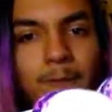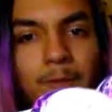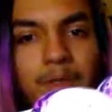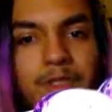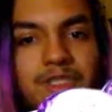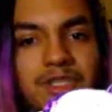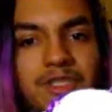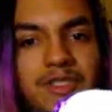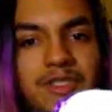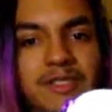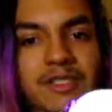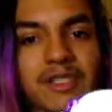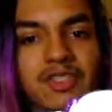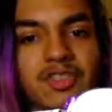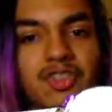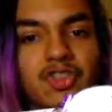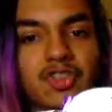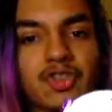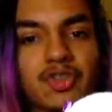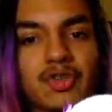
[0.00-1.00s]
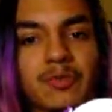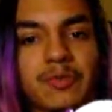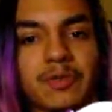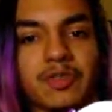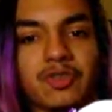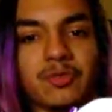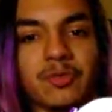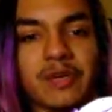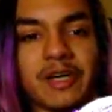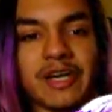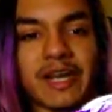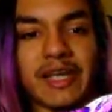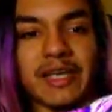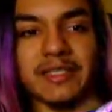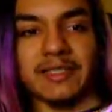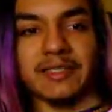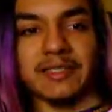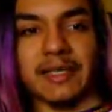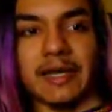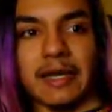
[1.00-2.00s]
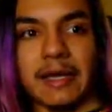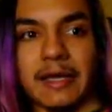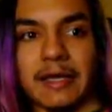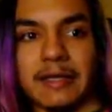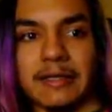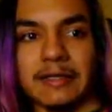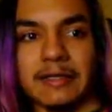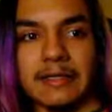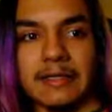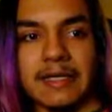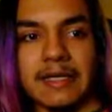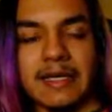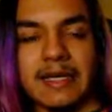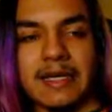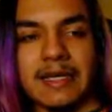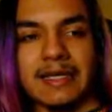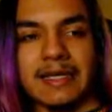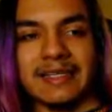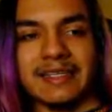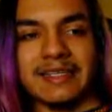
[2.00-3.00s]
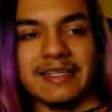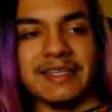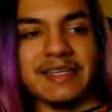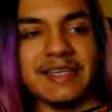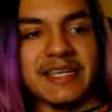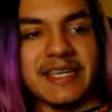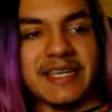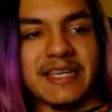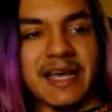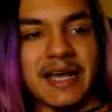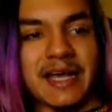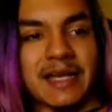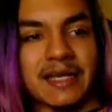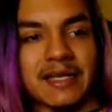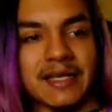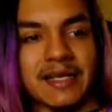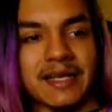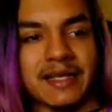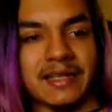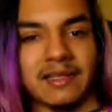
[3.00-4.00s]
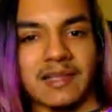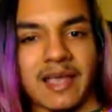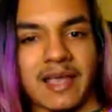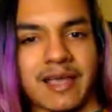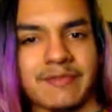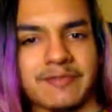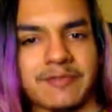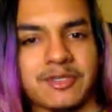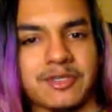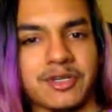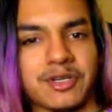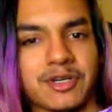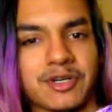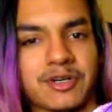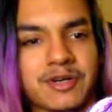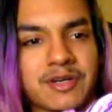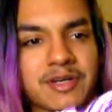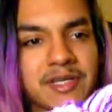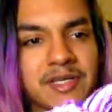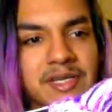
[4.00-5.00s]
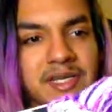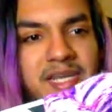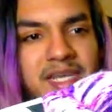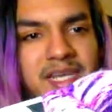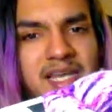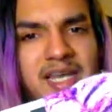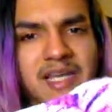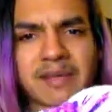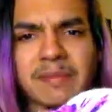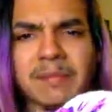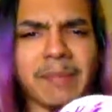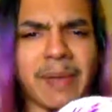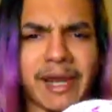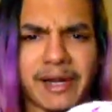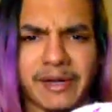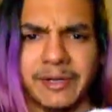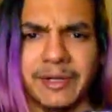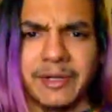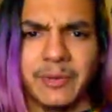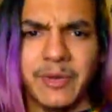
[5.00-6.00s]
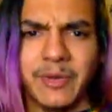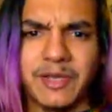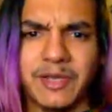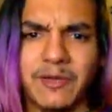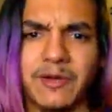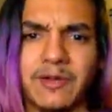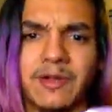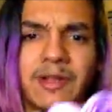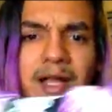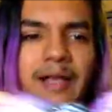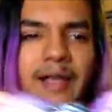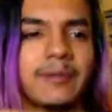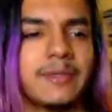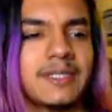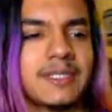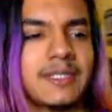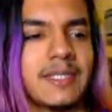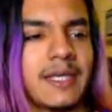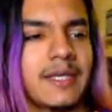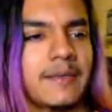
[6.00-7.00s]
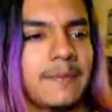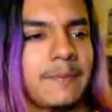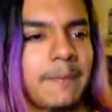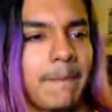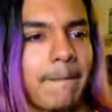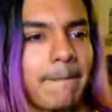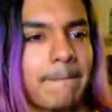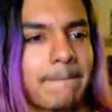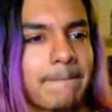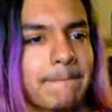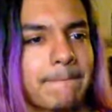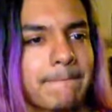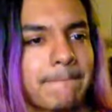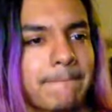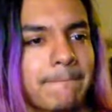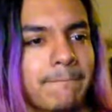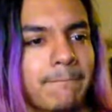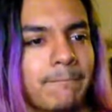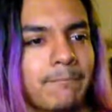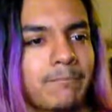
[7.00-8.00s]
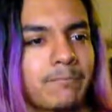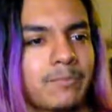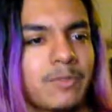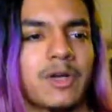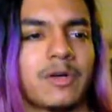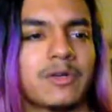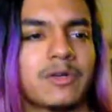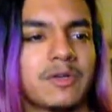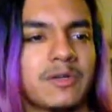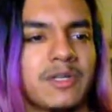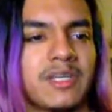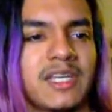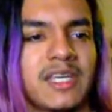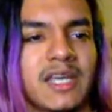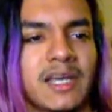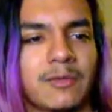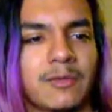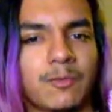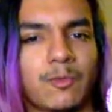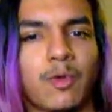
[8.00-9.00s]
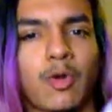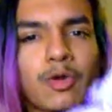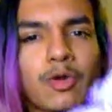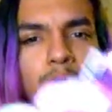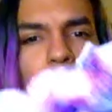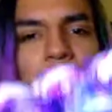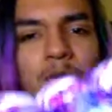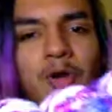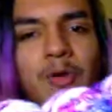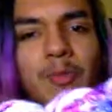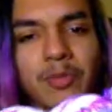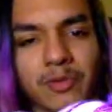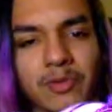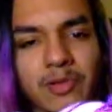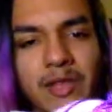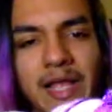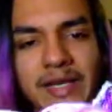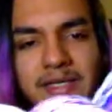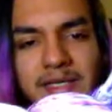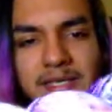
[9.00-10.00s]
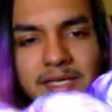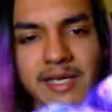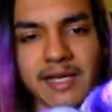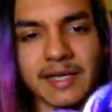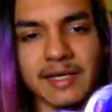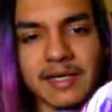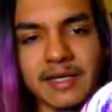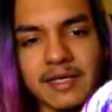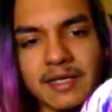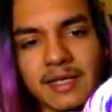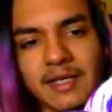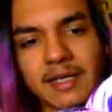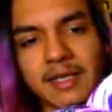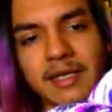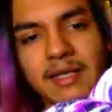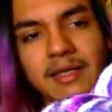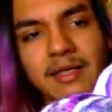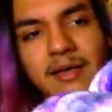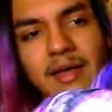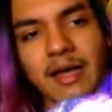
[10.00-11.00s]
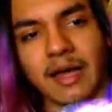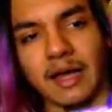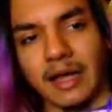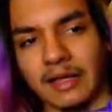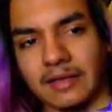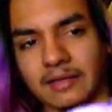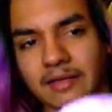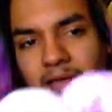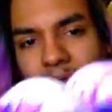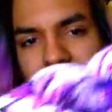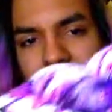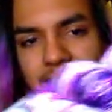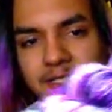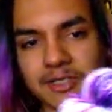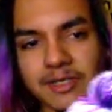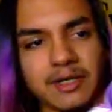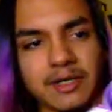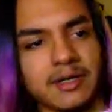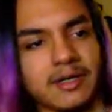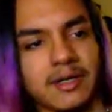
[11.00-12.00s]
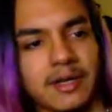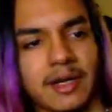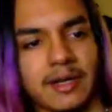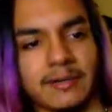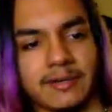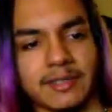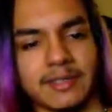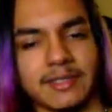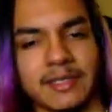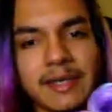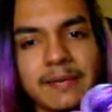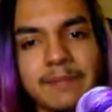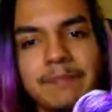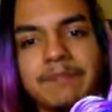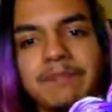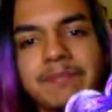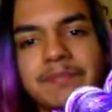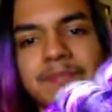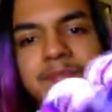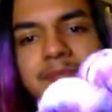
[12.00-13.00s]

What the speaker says: which is a super, super nice neon lavender, neon periwinkle, I would say. No, neon royal purple and neon lavender, I would say.